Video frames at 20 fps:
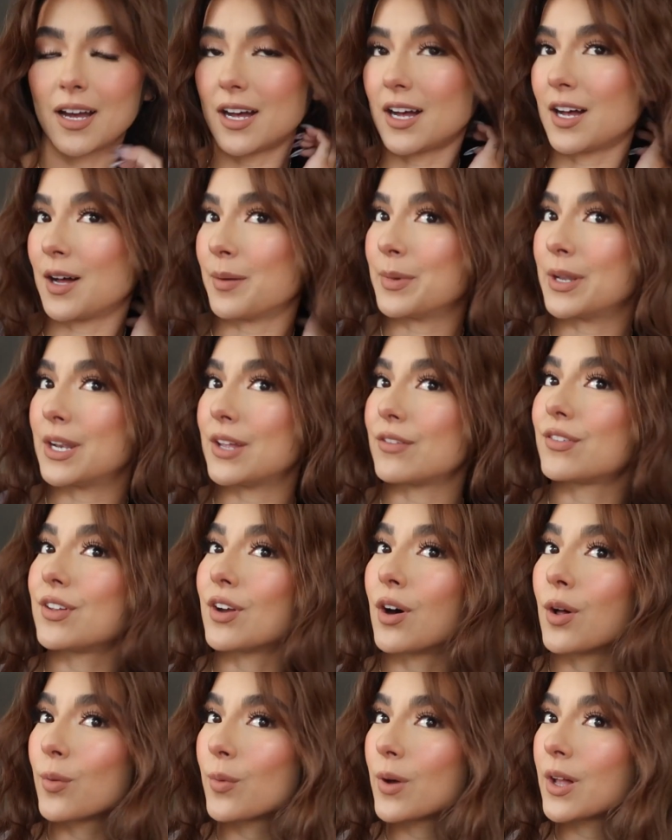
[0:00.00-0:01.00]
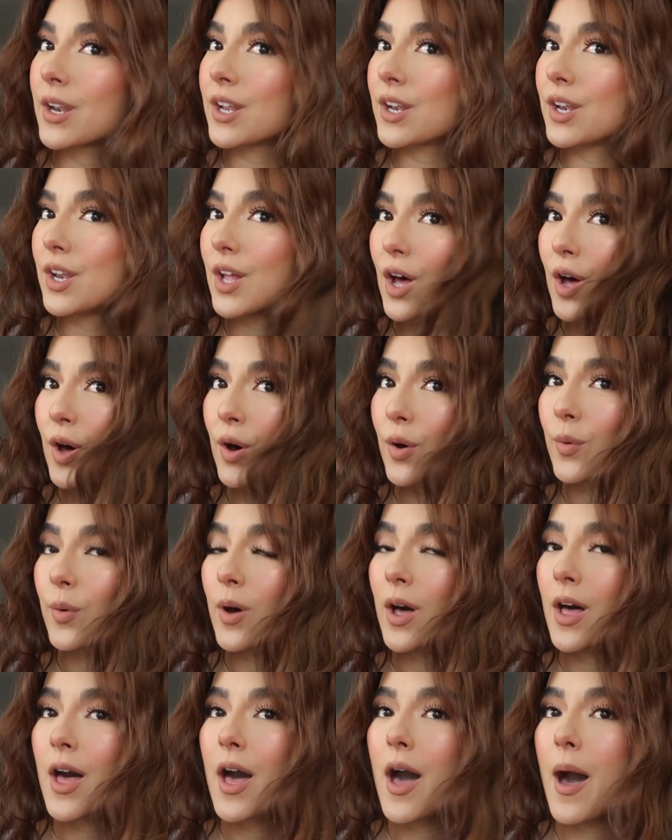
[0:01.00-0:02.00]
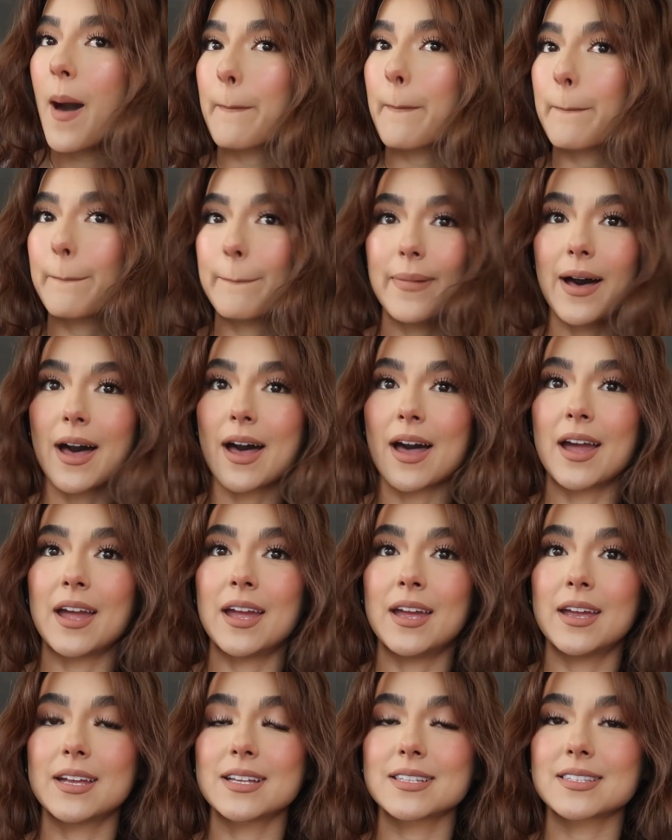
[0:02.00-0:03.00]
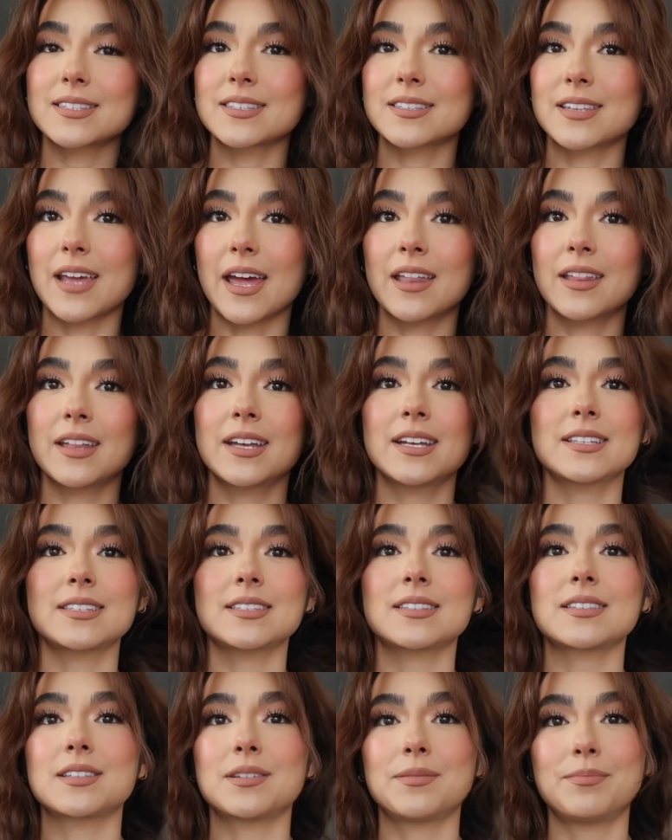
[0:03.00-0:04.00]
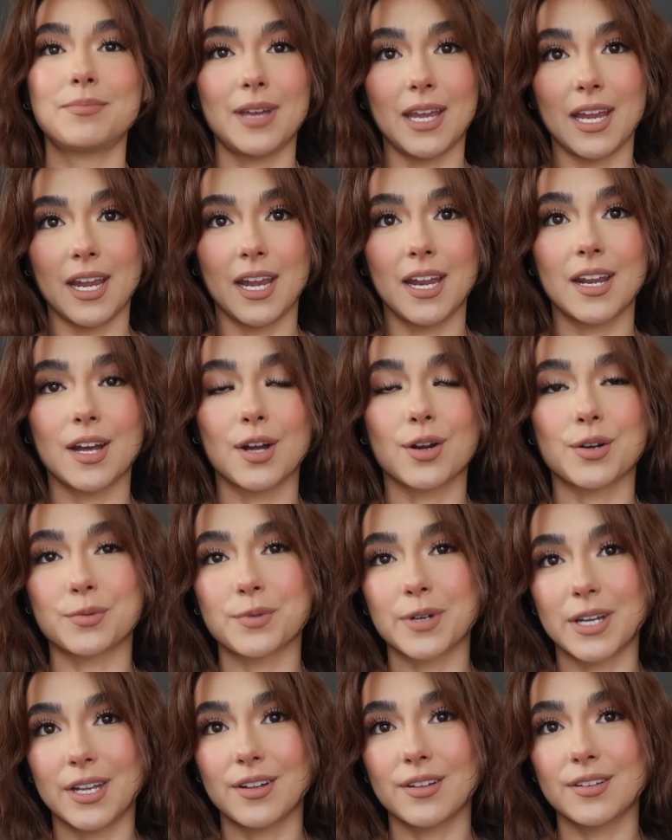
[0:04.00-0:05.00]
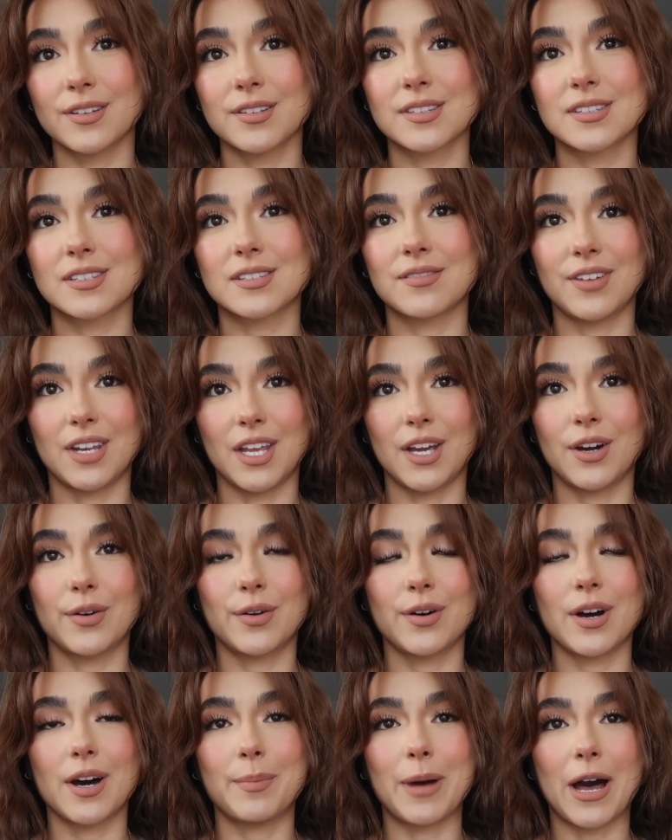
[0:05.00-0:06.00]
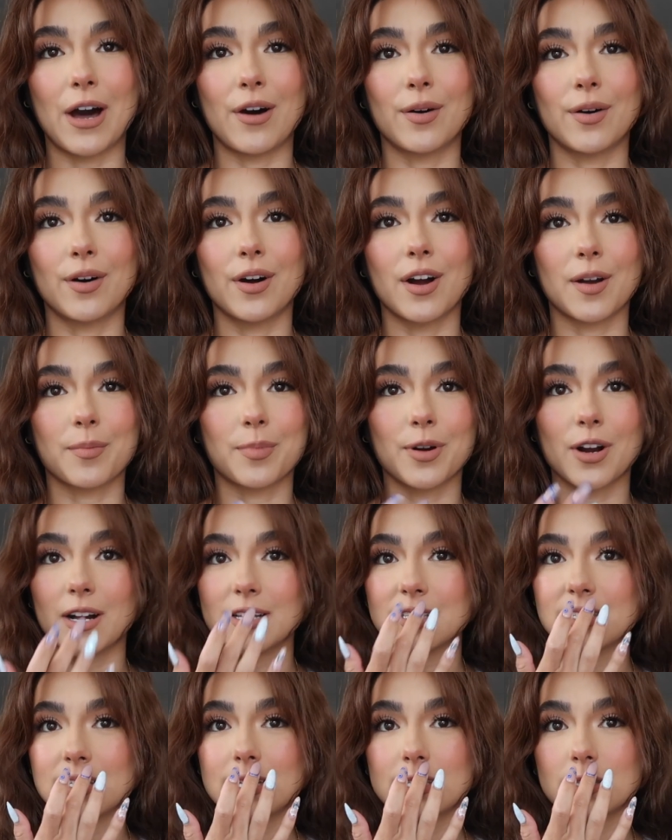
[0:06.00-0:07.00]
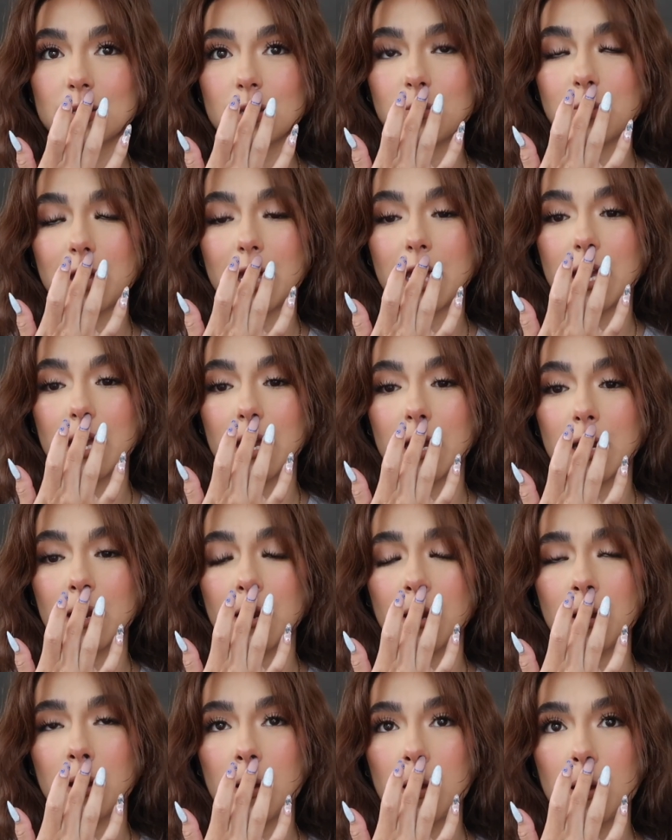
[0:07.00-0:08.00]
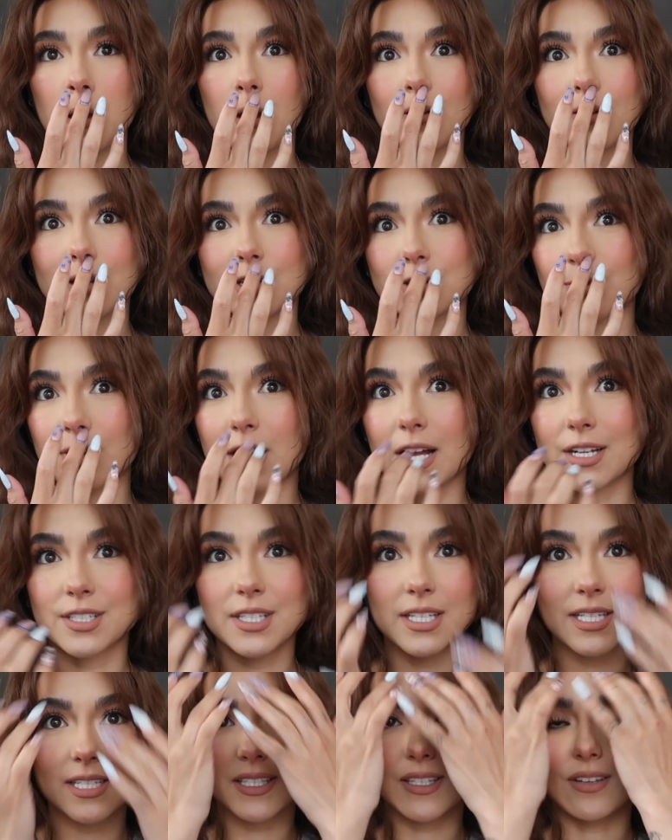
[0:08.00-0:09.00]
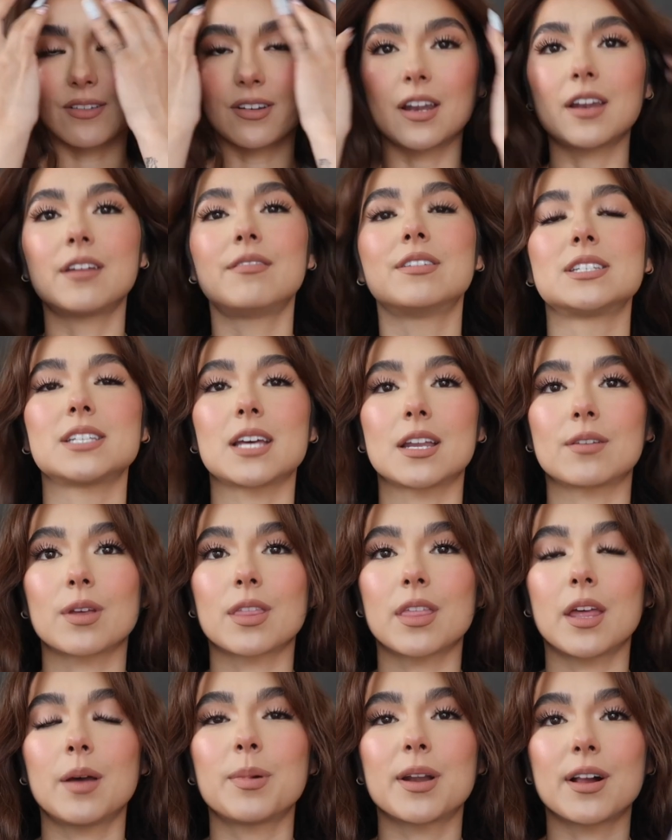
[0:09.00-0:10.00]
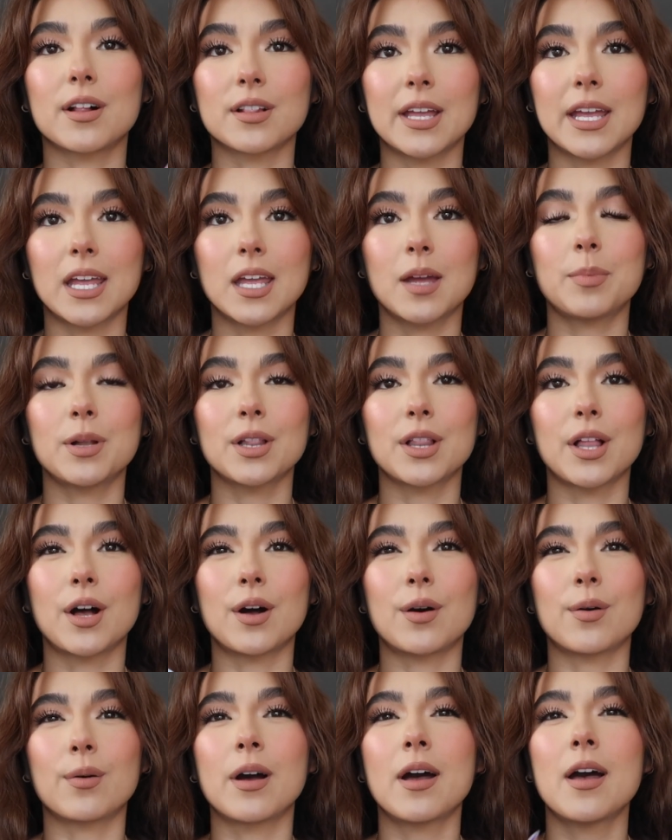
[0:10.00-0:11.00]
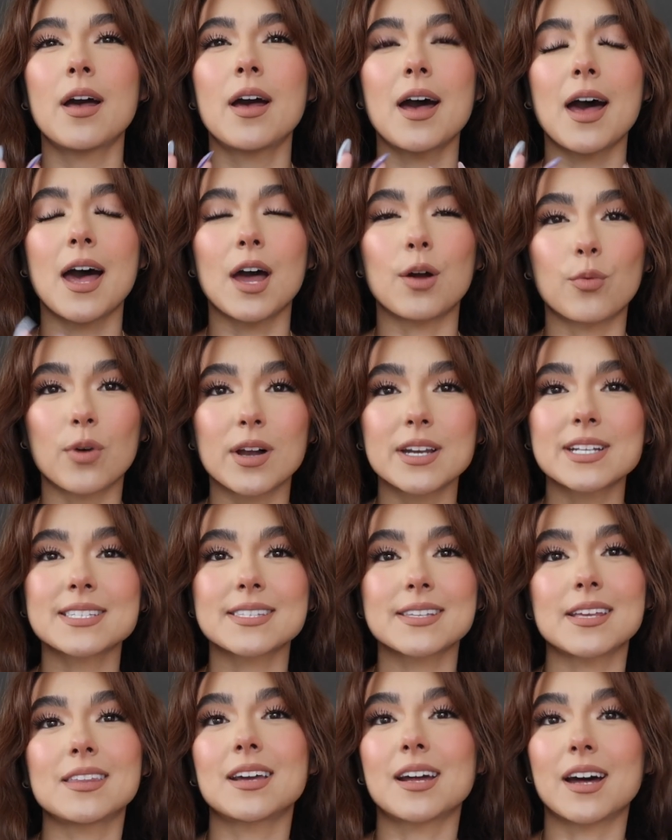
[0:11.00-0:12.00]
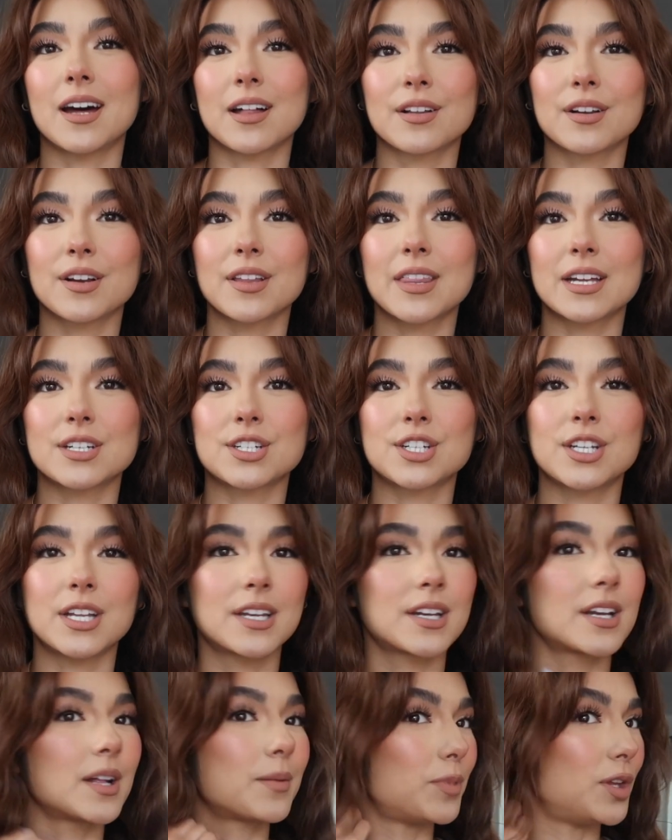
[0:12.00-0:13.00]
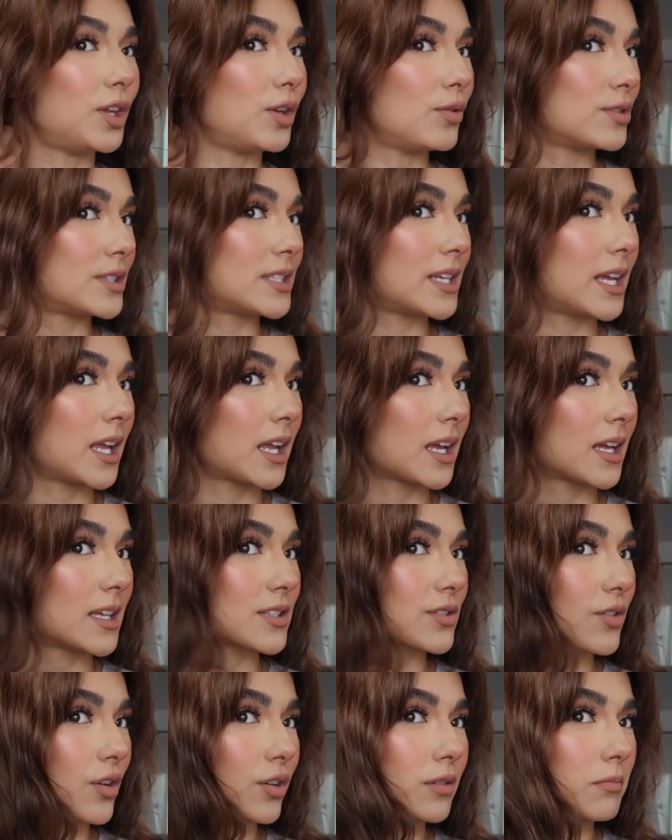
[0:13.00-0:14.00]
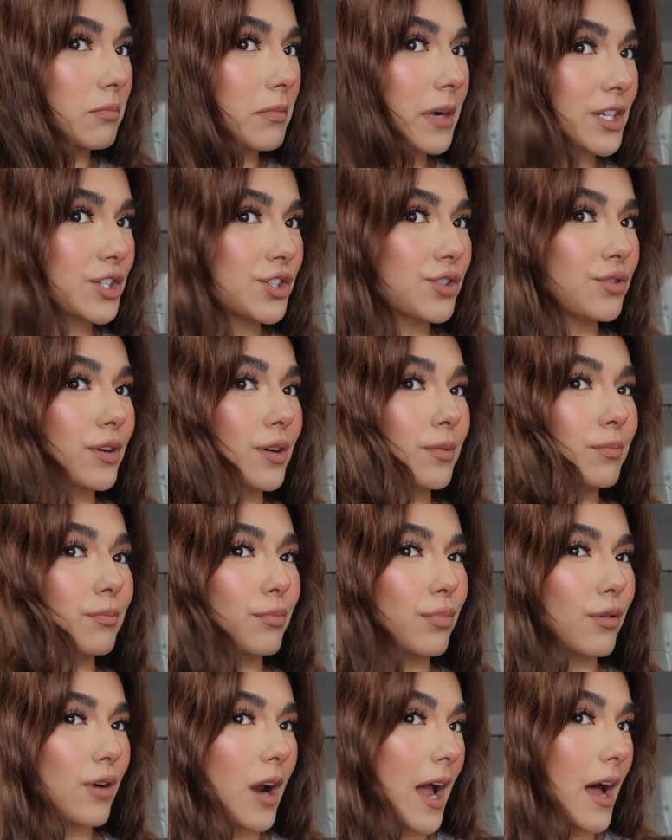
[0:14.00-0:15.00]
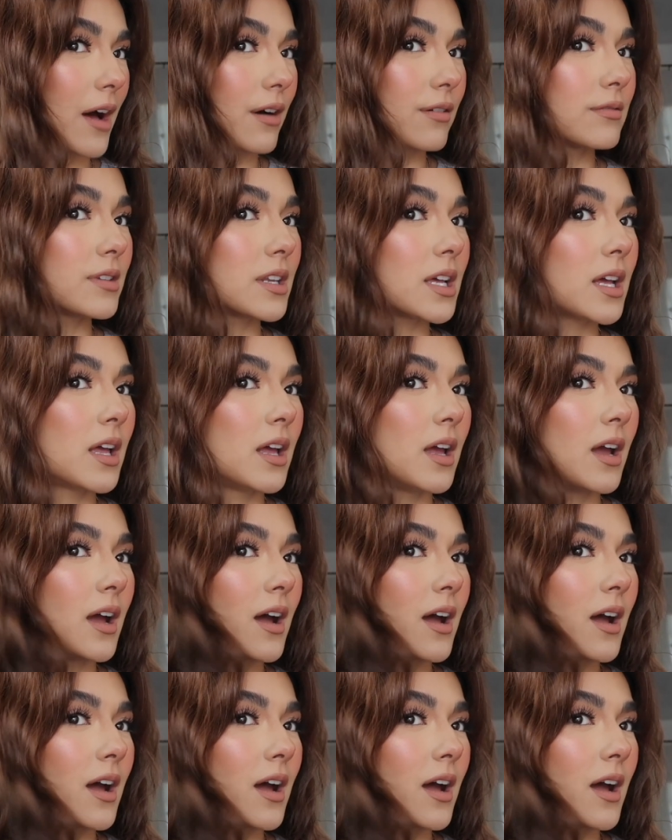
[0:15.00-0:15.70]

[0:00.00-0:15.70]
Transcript: Um, and if y'all wanna know, my stylist made a reels video about our process with my hair which we're actually still not even done with it but I'll link it below I want to say the color that she ended up using is called mushroom brown